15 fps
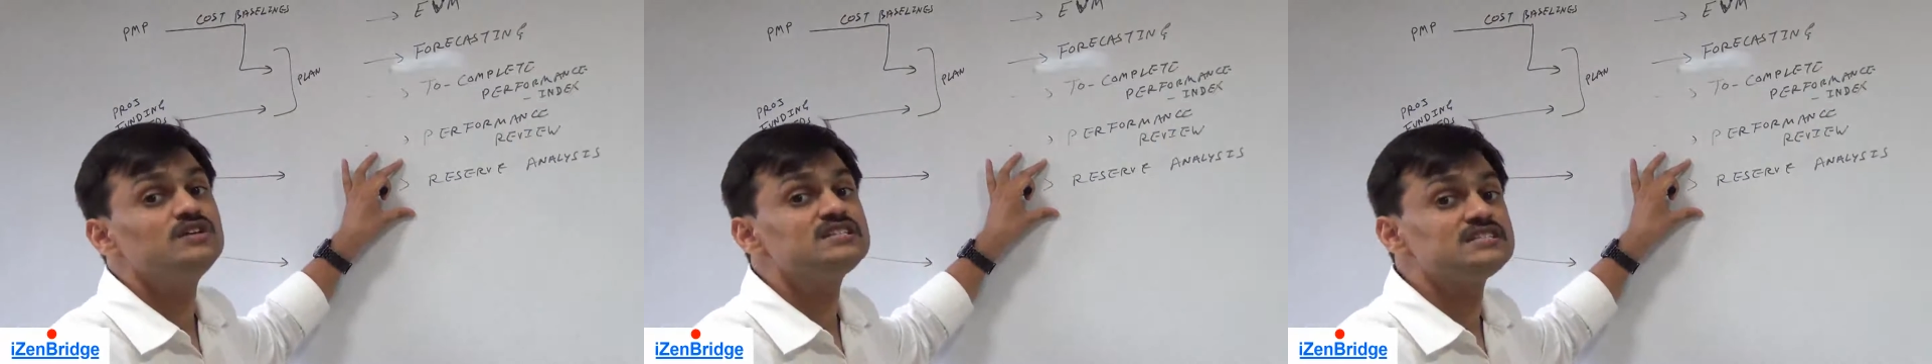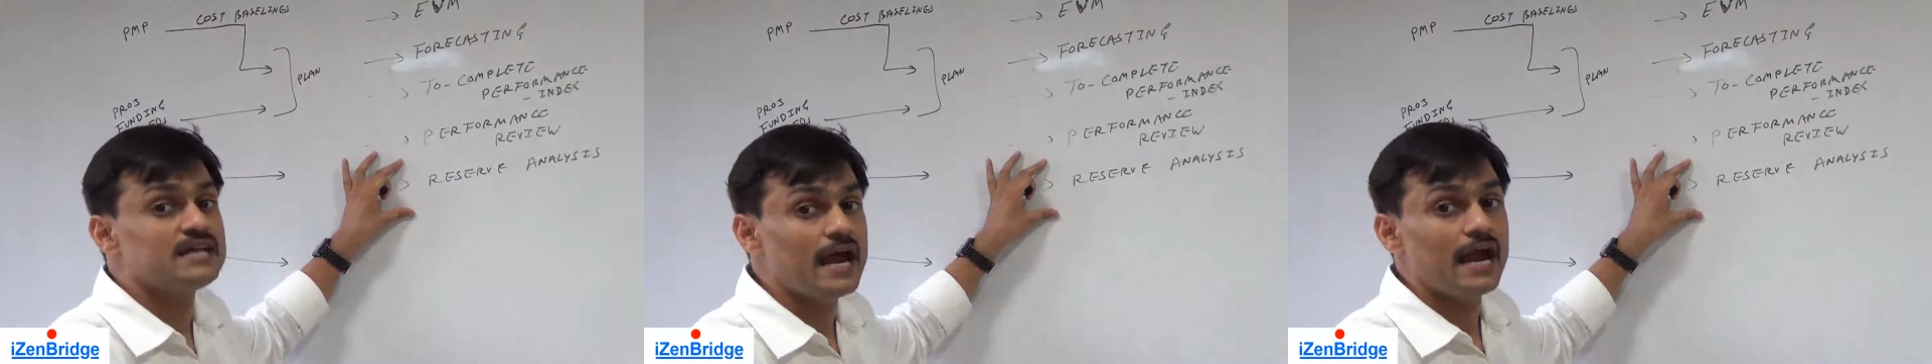
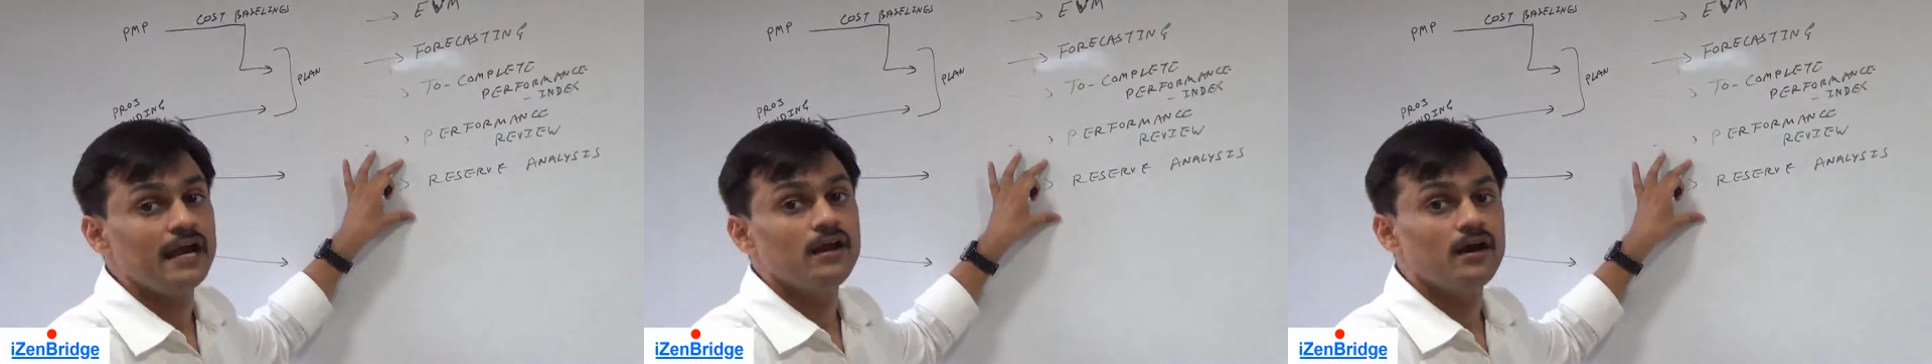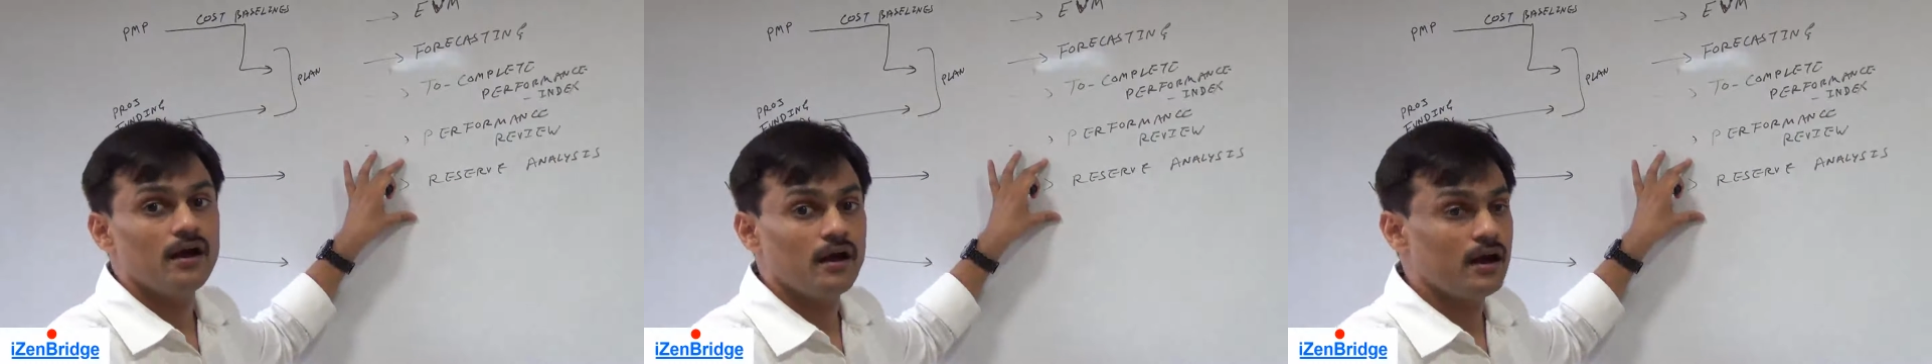stand
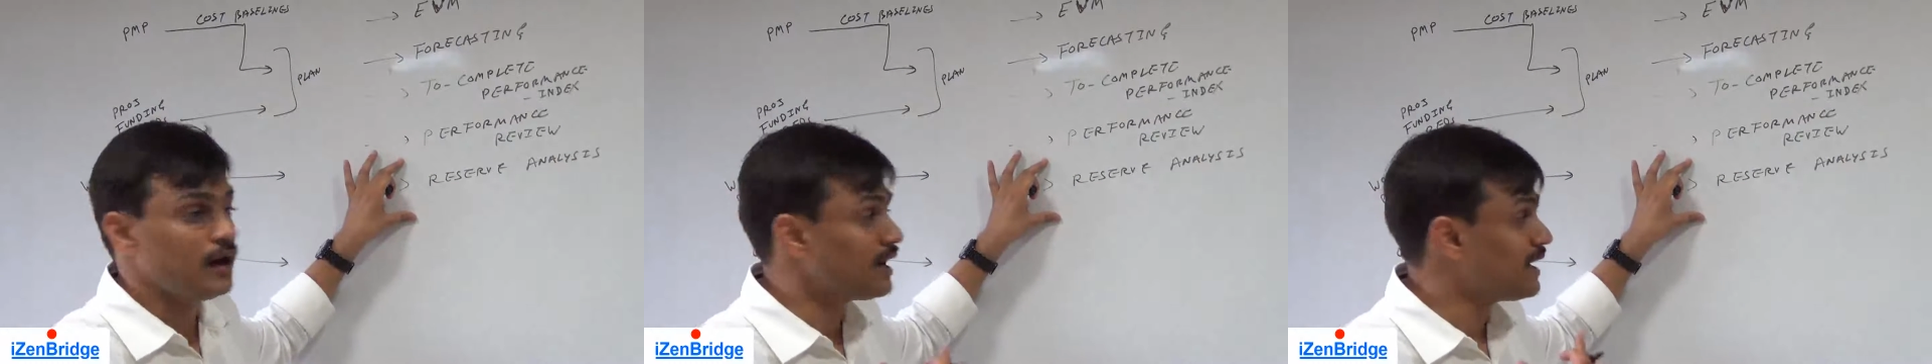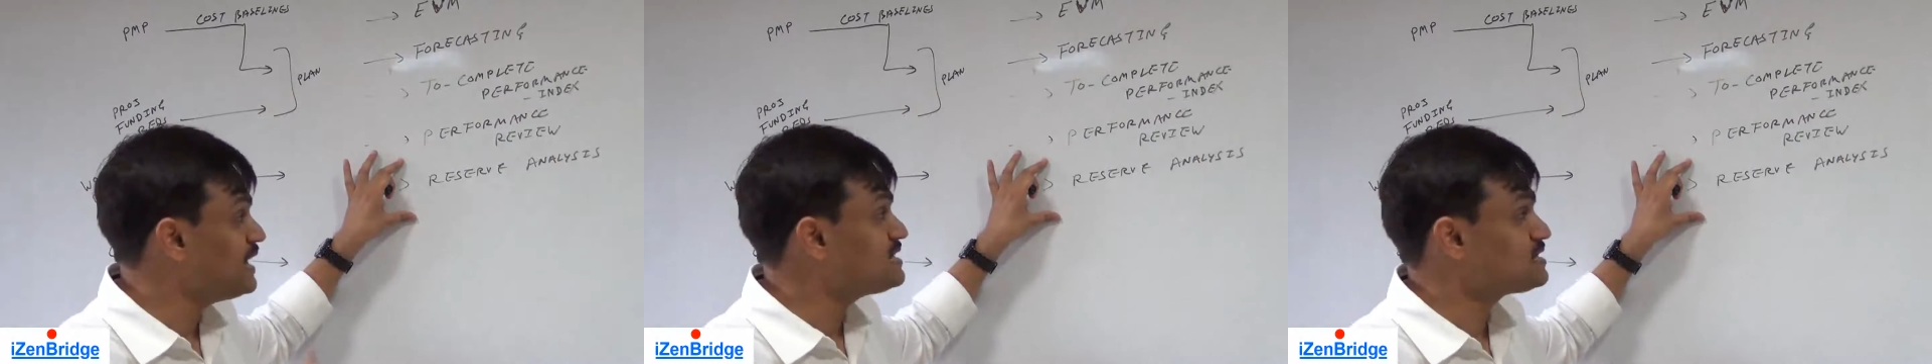
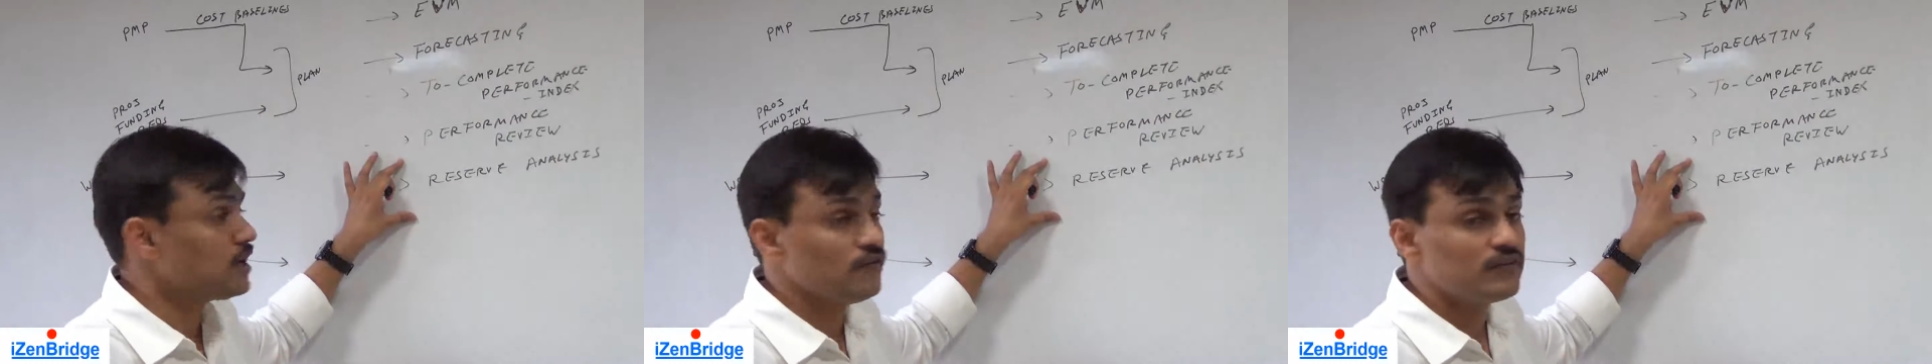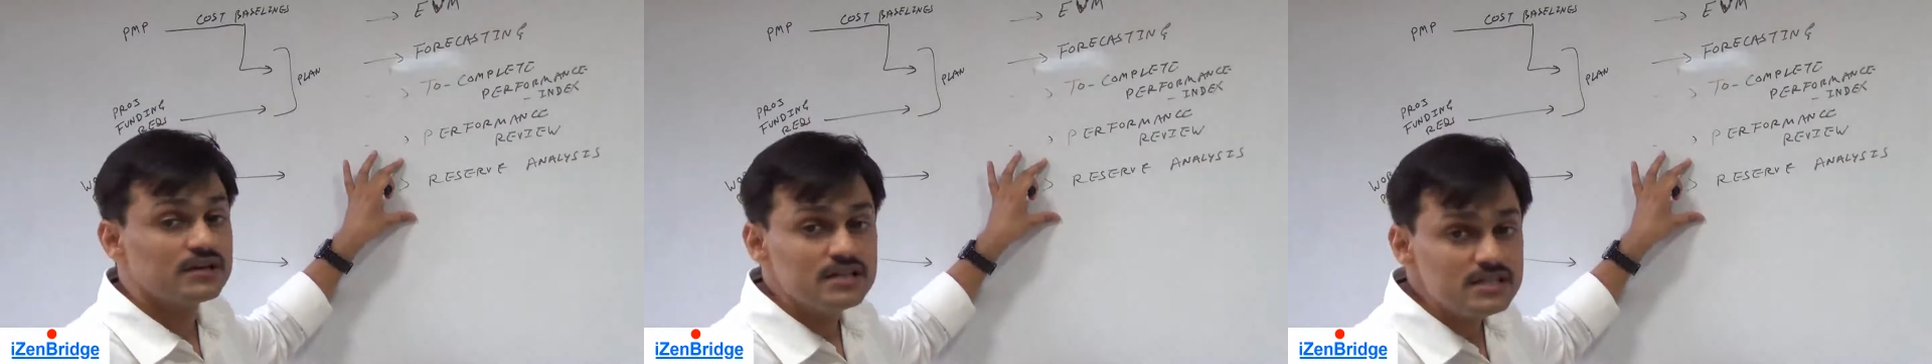against
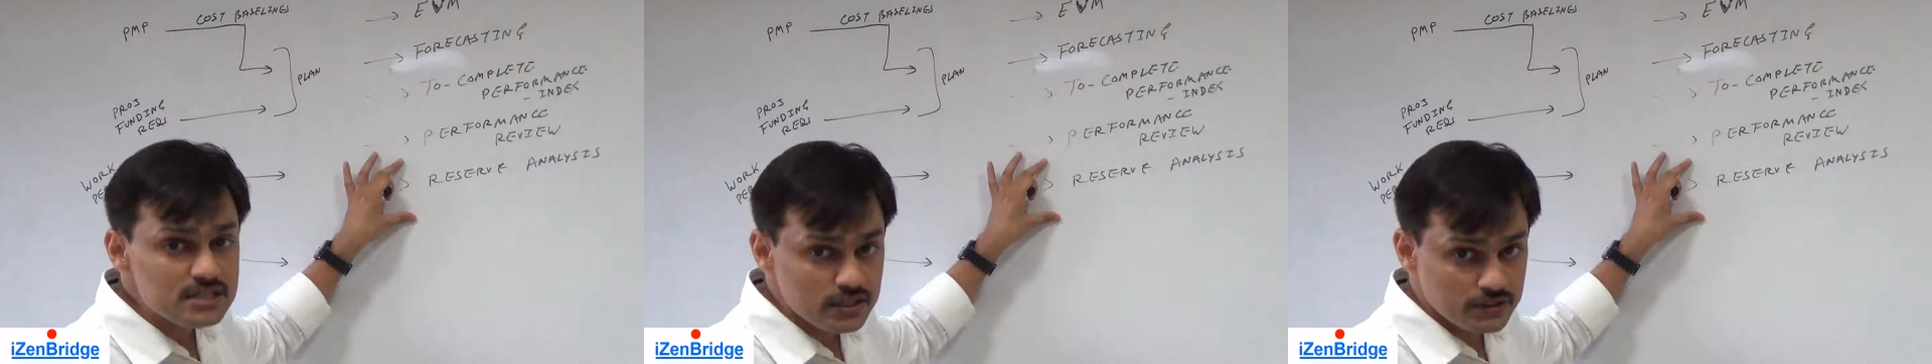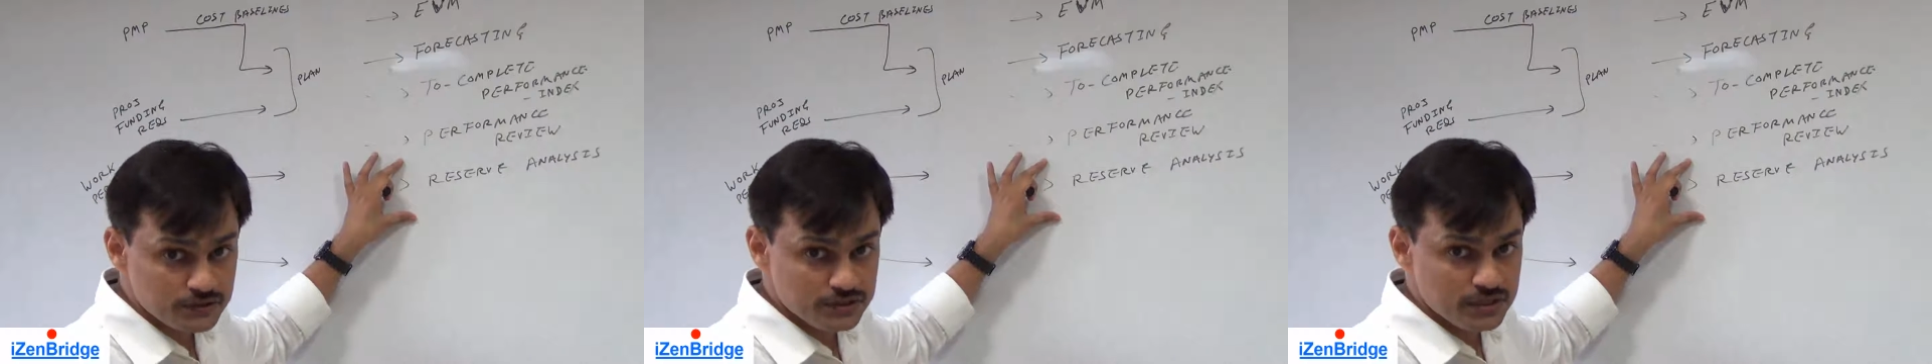our
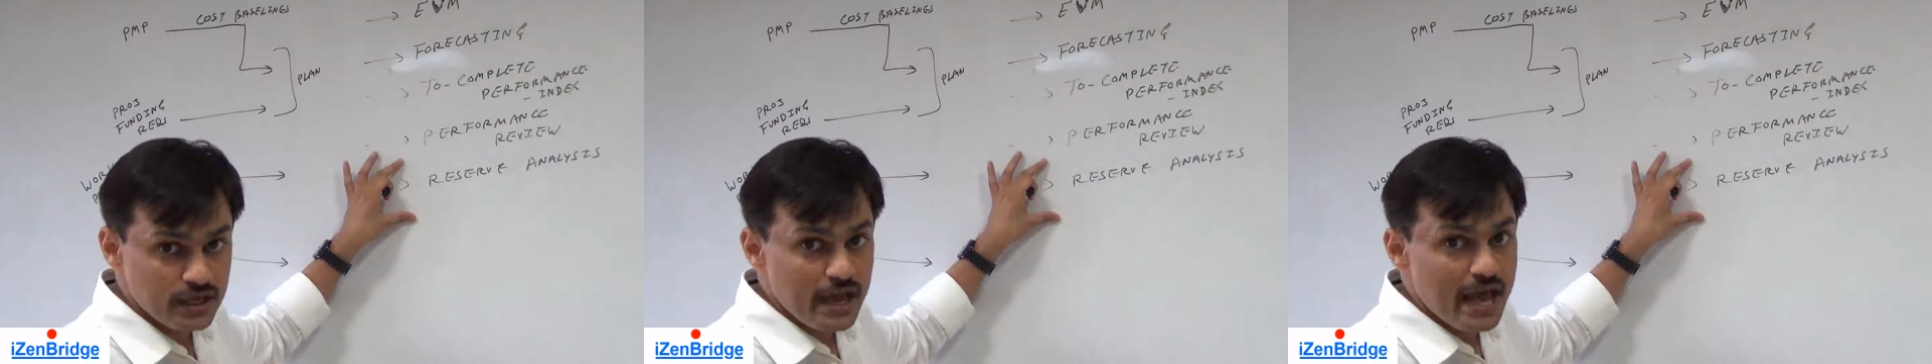reserves.